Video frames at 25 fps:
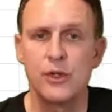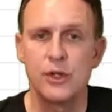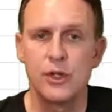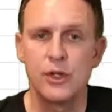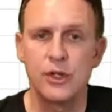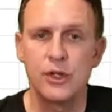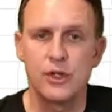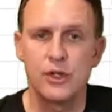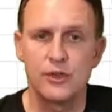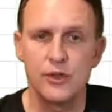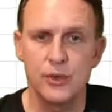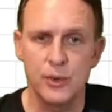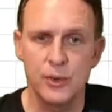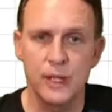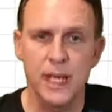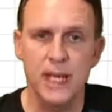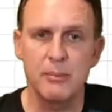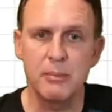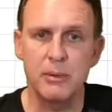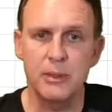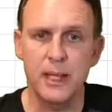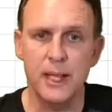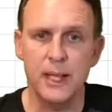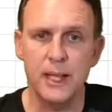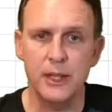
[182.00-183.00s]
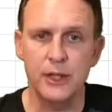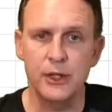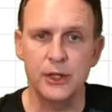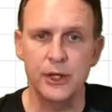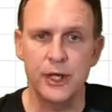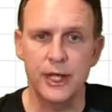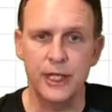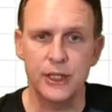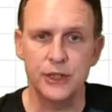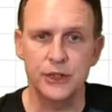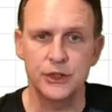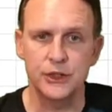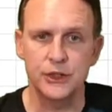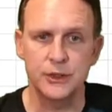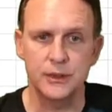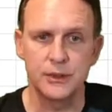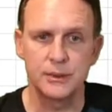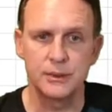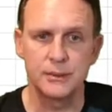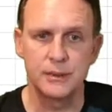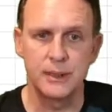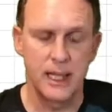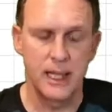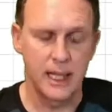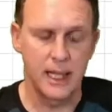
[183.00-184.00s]
to enable that connection.
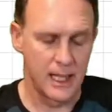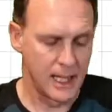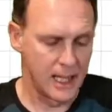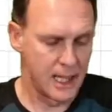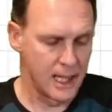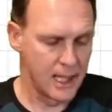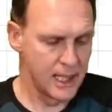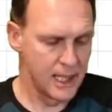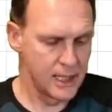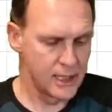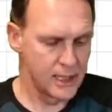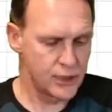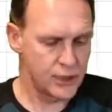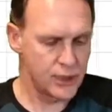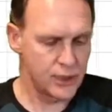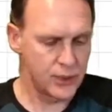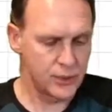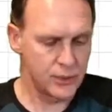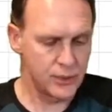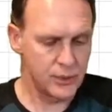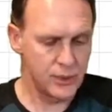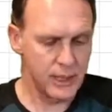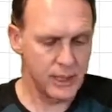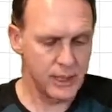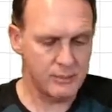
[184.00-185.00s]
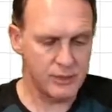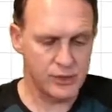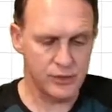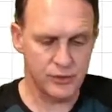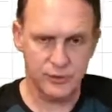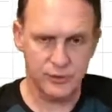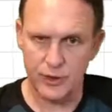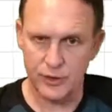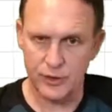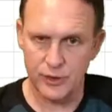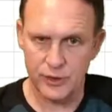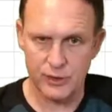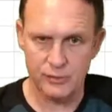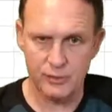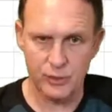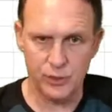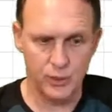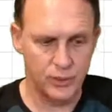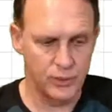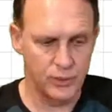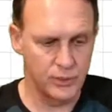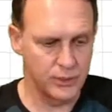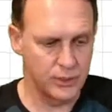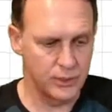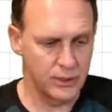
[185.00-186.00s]
So let me just first of all
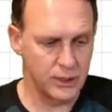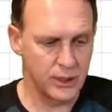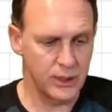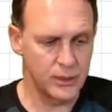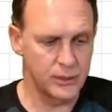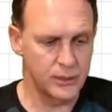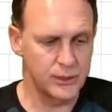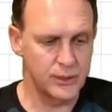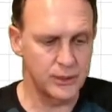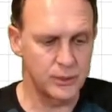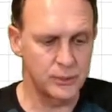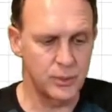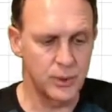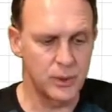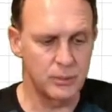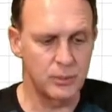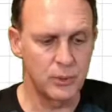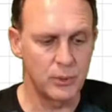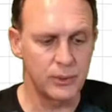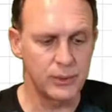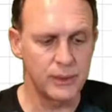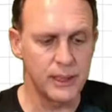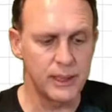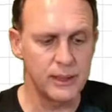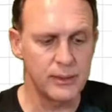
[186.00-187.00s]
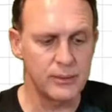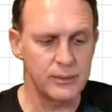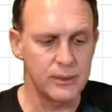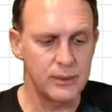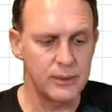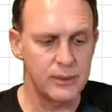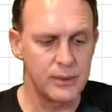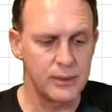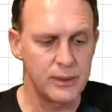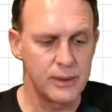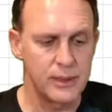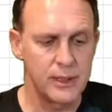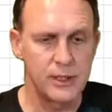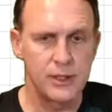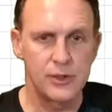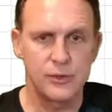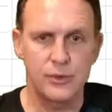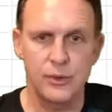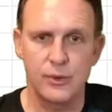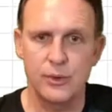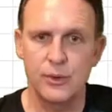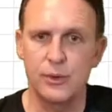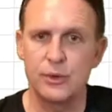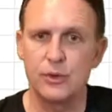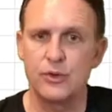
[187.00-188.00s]
close this workbook down. So I
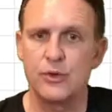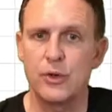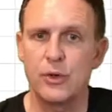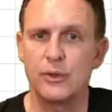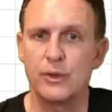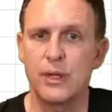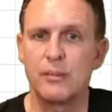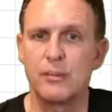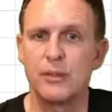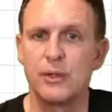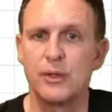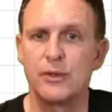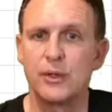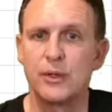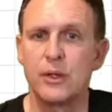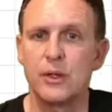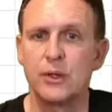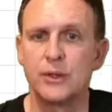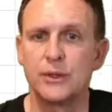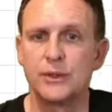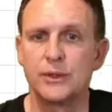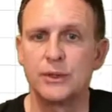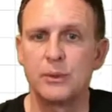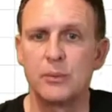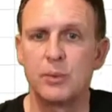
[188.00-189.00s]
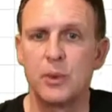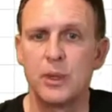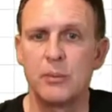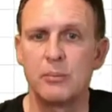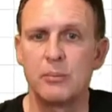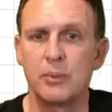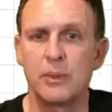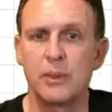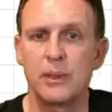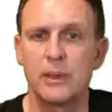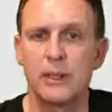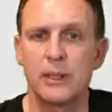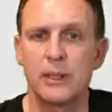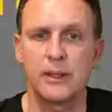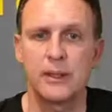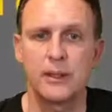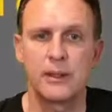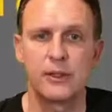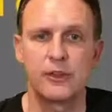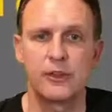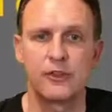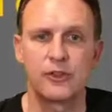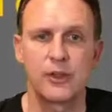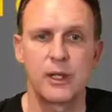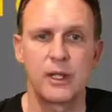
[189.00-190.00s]
do Control W to close the workbook, and I'm
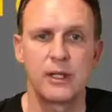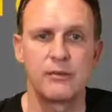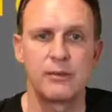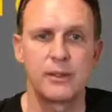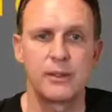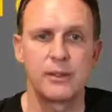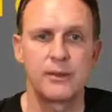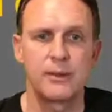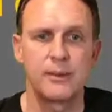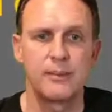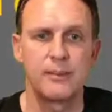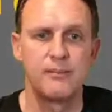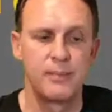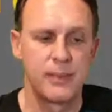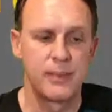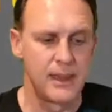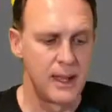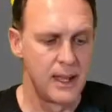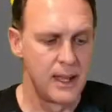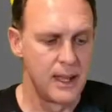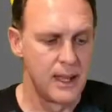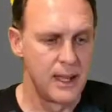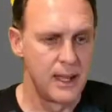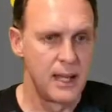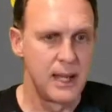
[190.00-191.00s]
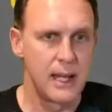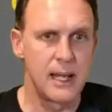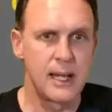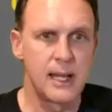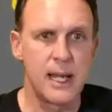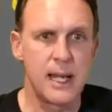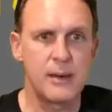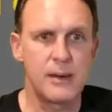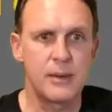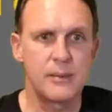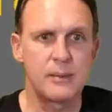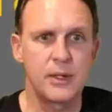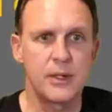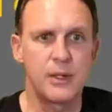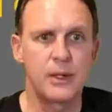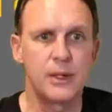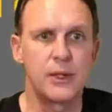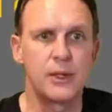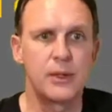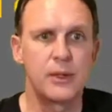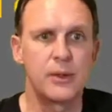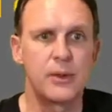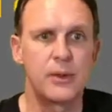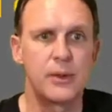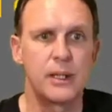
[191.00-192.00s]
save it. And now I'm going to
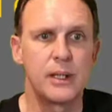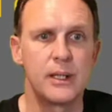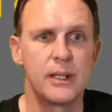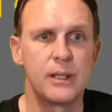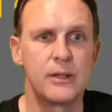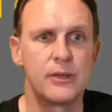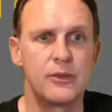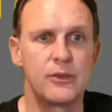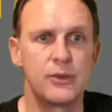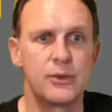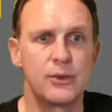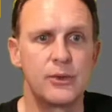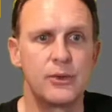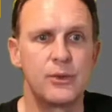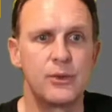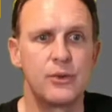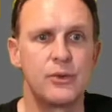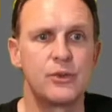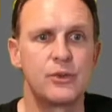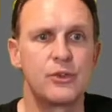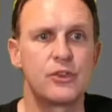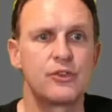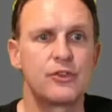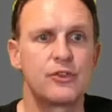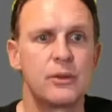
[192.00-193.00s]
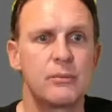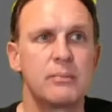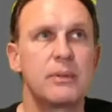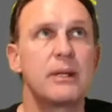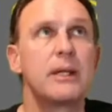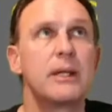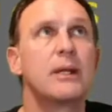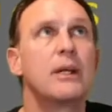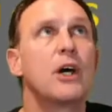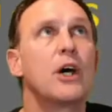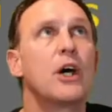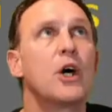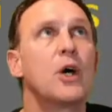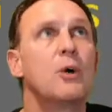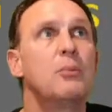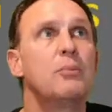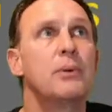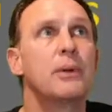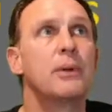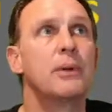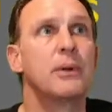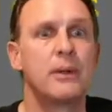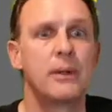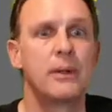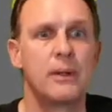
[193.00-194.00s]
go into just simply
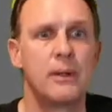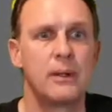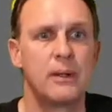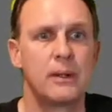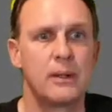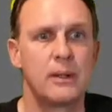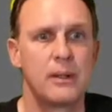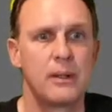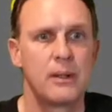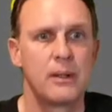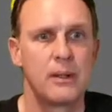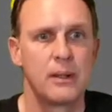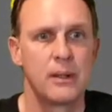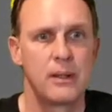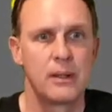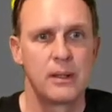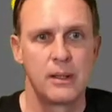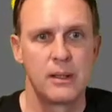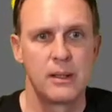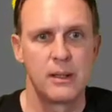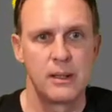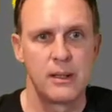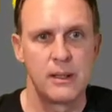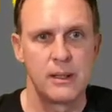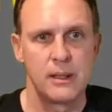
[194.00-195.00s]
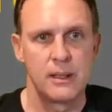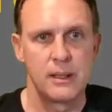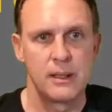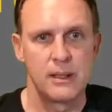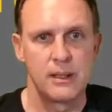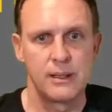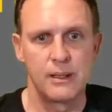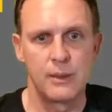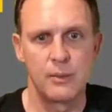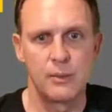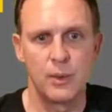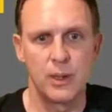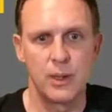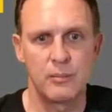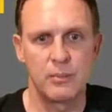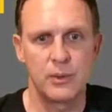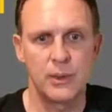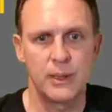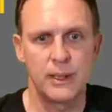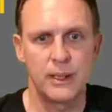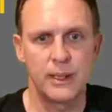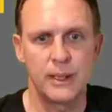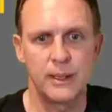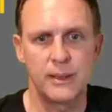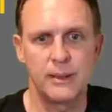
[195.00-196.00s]
open the workbook
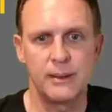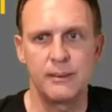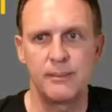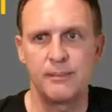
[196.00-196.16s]
again.